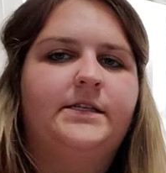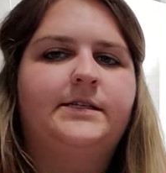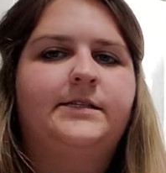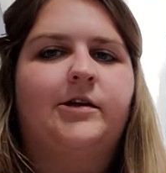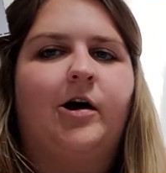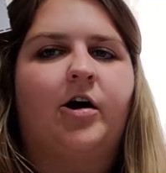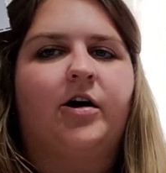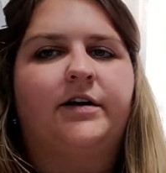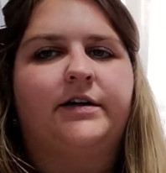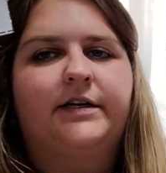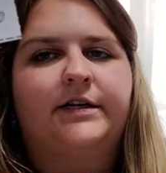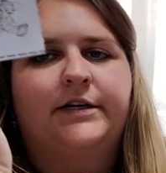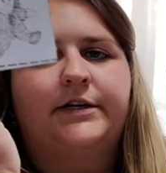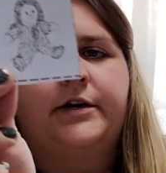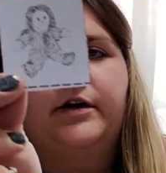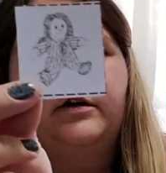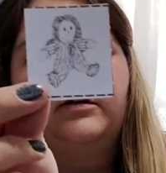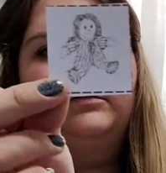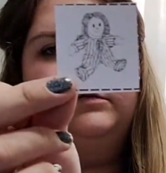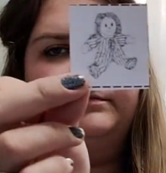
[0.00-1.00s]
doll gonna
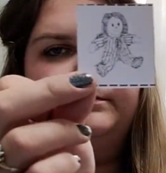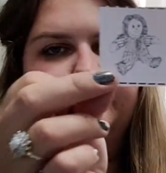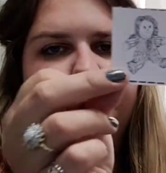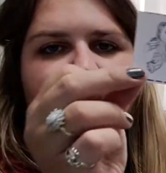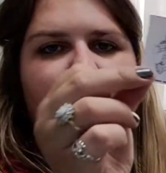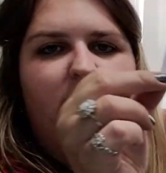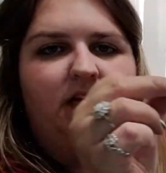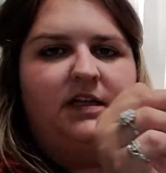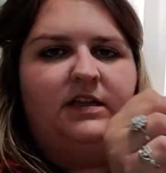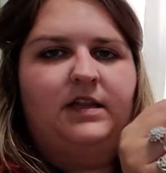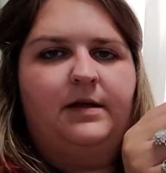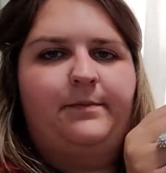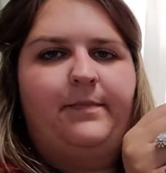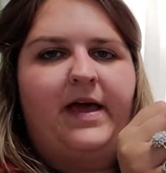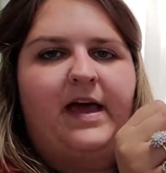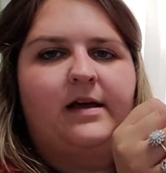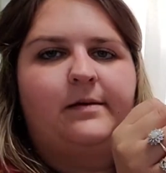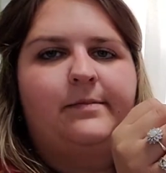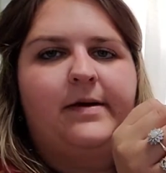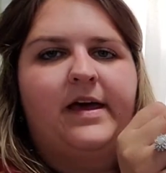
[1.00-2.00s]
go? In the
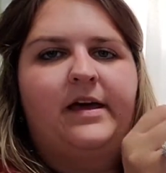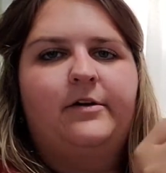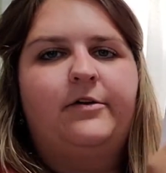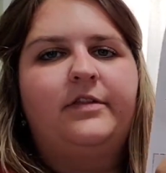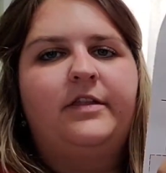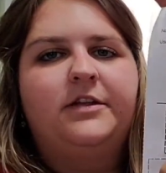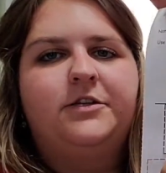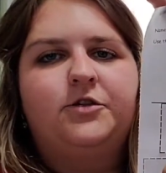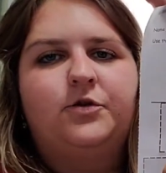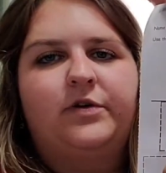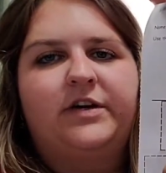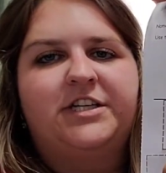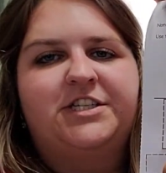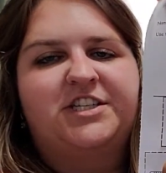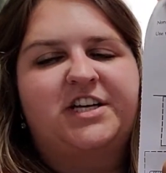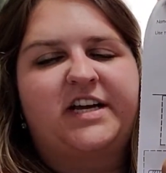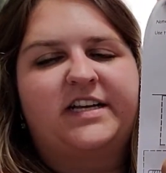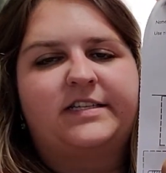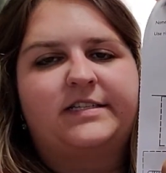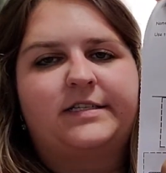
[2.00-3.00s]
backpack or the toy
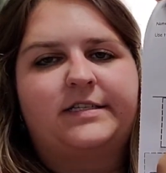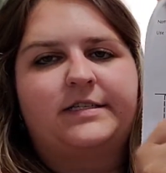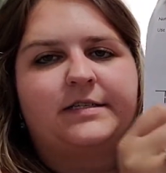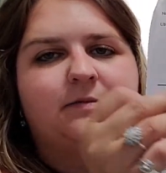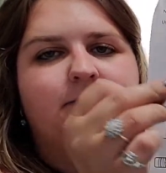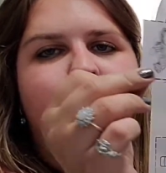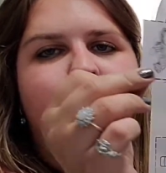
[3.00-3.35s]
chest?